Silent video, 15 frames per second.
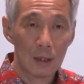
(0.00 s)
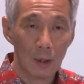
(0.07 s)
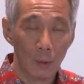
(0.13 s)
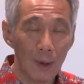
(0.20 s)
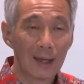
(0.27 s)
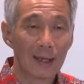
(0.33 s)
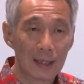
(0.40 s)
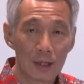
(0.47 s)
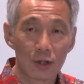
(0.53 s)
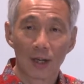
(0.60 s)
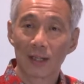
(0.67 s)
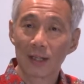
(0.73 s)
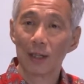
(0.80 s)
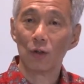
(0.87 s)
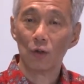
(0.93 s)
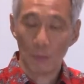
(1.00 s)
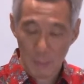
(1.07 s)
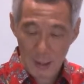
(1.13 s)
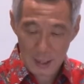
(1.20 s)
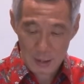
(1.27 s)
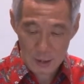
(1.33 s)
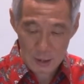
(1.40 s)
workers trusted
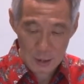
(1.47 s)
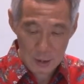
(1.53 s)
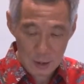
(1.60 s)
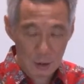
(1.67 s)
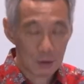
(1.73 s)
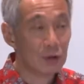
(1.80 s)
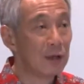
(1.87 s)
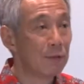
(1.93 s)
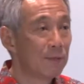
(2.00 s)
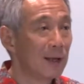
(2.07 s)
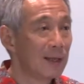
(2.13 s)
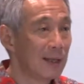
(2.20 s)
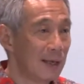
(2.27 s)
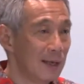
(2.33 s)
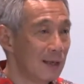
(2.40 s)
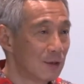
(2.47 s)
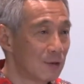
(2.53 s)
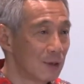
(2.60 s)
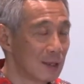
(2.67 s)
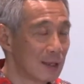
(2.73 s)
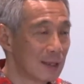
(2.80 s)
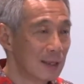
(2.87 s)
UPAGE to defend their
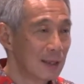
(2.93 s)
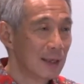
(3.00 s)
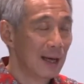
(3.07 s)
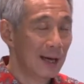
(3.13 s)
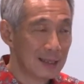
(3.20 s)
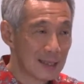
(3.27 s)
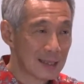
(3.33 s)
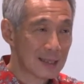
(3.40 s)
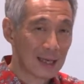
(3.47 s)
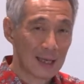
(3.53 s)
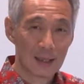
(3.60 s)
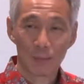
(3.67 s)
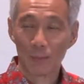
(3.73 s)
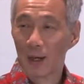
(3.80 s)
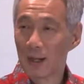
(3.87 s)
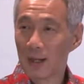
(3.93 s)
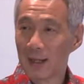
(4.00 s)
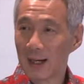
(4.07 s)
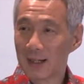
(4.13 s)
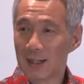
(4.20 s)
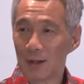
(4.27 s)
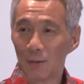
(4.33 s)
interests. I just asked Brother
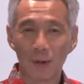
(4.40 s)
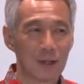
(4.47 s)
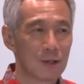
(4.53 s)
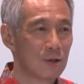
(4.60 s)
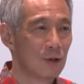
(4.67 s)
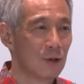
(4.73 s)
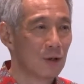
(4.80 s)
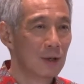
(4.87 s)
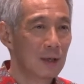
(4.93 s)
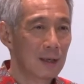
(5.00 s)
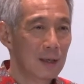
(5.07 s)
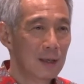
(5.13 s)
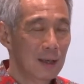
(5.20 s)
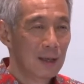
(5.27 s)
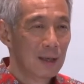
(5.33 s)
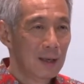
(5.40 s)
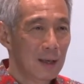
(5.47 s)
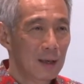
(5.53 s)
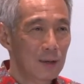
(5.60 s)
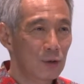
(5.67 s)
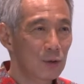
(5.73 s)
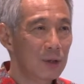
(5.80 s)
Nachi, what's your
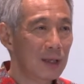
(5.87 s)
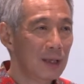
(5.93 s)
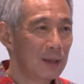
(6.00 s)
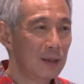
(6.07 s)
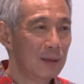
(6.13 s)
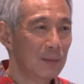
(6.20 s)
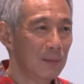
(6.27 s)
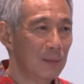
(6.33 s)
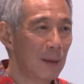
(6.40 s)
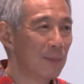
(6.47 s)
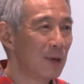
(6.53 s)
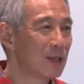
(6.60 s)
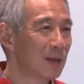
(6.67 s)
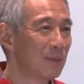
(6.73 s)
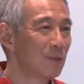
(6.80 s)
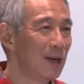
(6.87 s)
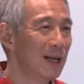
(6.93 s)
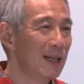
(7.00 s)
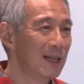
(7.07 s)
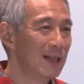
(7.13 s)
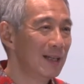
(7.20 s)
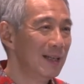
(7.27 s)
union membership
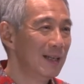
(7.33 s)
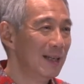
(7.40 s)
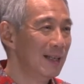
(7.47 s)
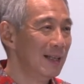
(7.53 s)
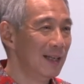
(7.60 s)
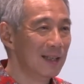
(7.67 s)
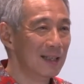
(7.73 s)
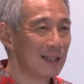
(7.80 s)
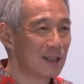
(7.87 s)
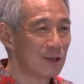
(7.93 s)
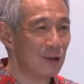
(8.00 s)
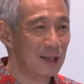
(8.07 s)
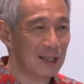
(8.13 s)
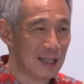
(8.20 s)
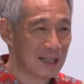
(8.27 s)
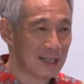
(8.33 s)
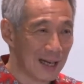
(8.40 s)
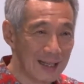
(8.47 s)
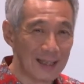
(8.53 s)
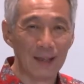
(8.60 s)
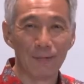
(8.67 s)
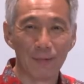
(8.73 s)
rate in the industry? He says
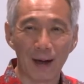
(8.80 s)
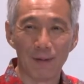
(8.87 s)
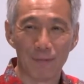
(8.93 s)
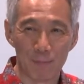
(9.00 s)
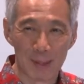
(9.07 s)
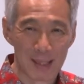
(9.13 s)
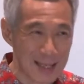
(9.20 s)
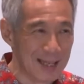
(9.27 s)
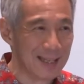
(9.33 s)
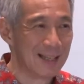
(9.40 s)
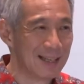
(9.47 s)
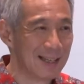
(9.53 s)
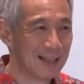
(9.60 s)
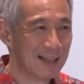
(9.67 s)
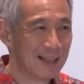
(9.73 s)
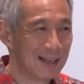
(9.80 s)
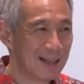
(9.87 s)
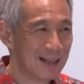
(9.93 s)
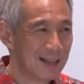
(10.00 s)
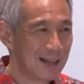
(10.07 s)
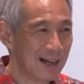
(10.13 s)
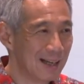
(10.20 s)
95%.
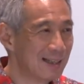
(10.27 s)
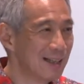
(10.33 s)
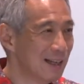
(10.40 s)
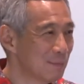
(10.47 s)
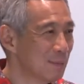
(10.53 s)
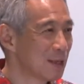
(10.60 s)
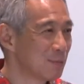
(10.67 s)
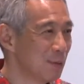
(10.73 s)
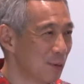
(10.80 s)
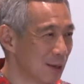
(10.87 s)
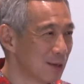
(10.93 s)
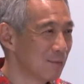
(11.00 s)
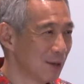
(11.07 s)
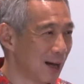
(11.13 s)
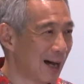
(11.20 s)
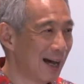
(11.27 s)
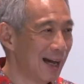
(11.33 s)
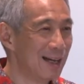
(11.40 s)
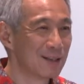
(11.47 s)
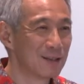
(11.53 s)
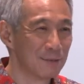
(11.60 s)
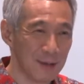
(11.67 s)
I think it must be one of the
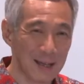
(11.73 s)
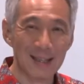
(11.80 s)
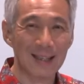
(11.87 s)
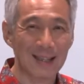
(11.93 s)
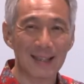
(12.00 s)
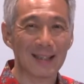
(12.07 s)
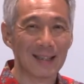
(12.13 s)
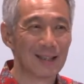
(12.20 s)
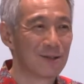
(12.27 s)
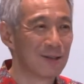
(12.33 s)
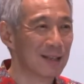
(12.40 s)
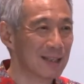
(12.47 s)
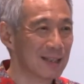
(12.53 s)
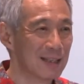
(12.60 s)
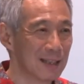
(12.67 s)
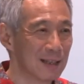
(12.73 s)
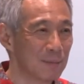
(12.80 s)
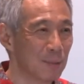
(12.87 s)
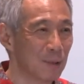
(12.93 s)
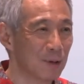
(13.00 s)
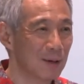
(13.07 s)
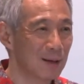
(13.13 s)
highest of any industry in
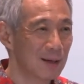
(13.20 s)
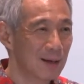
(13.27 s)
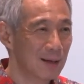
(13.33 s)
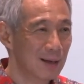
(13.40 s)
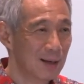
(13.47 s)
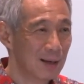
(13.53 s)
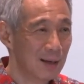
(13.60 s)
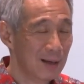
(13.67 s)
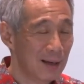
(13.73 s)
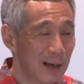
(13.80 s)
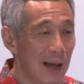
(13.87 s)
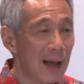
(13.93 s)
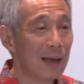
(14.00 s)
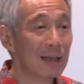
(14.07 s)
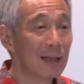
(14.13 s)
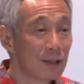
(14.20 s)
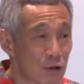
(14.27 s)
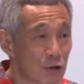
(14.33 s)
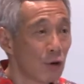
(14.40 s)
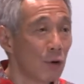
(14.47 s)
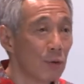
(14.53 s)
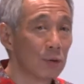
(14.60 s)
Singapore. And it
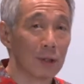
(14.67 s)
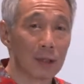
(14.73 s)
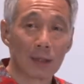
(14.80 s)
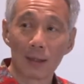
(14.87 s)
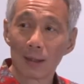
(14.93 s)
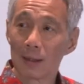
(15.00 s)
shows.